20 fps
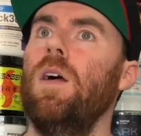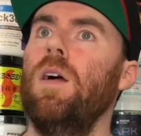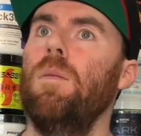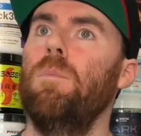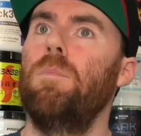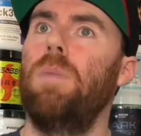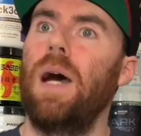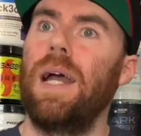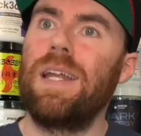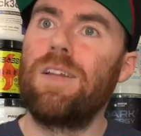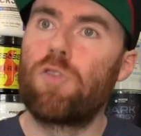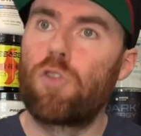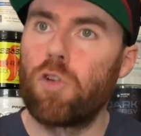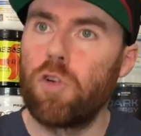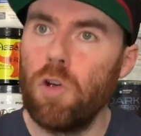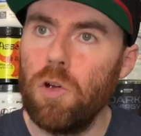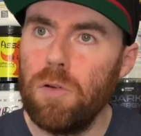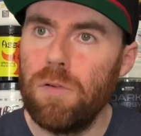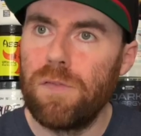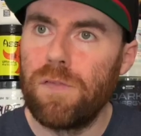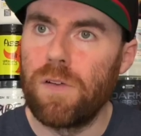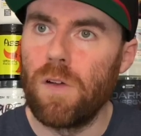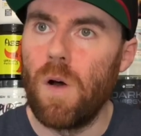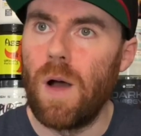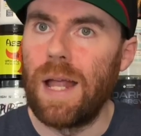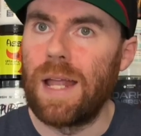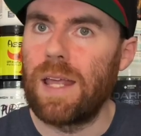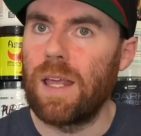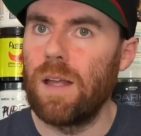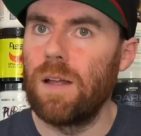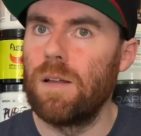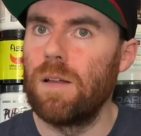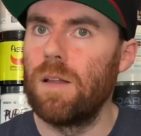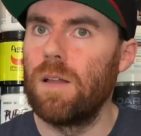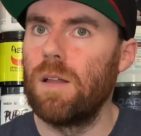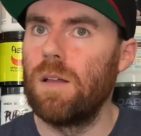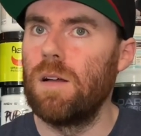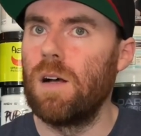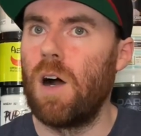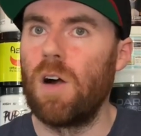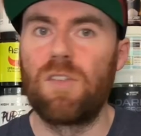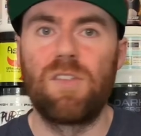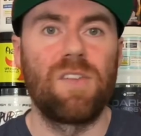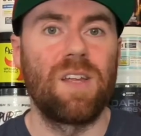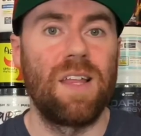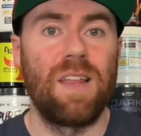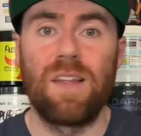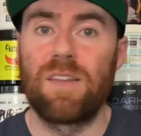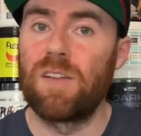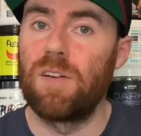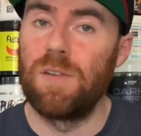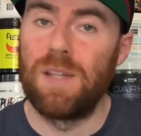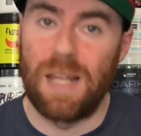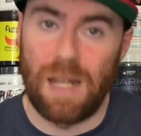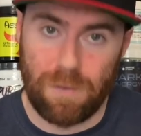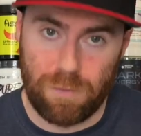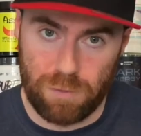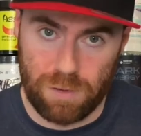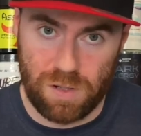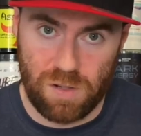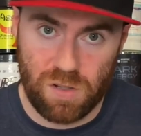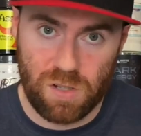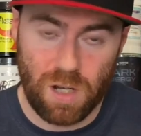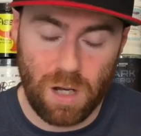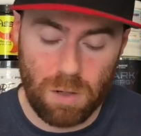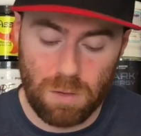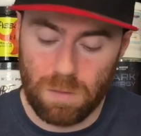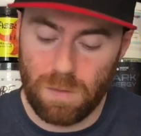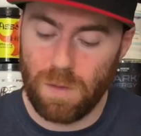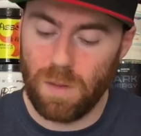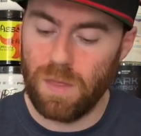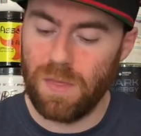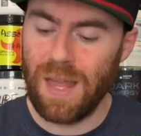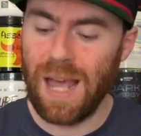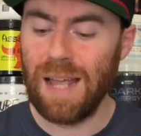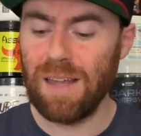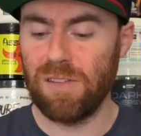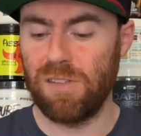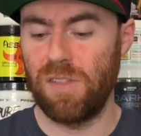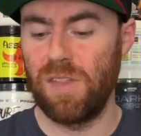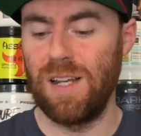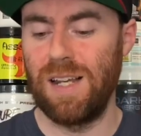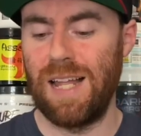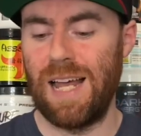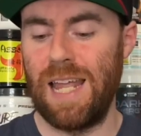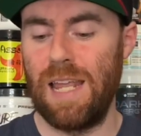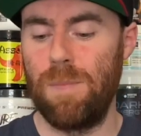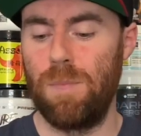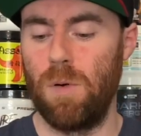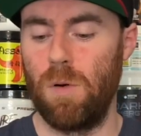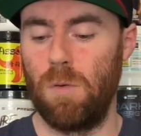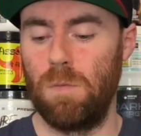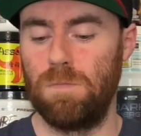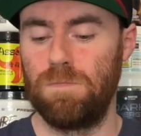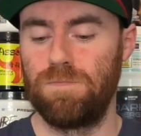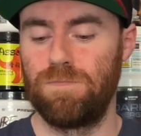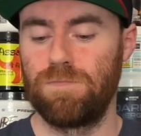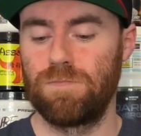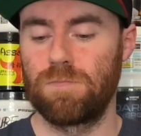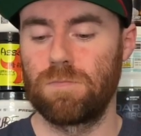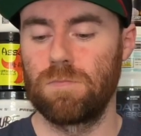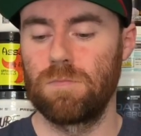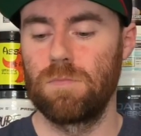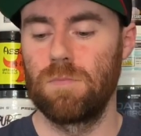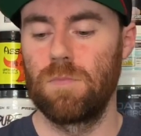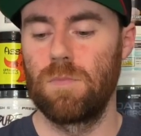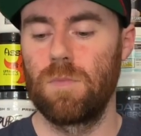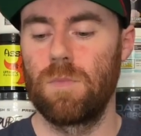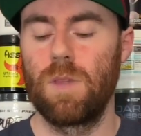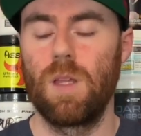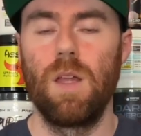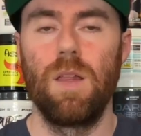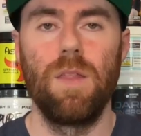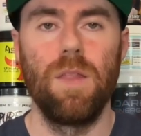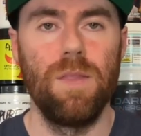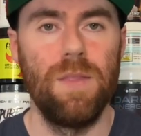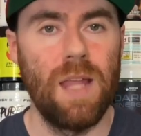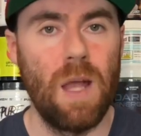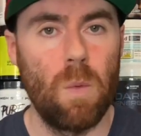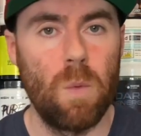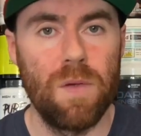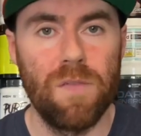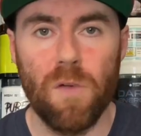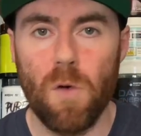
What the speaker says: But in truth, like, I'd say that's only average. So that's the label. Now, we've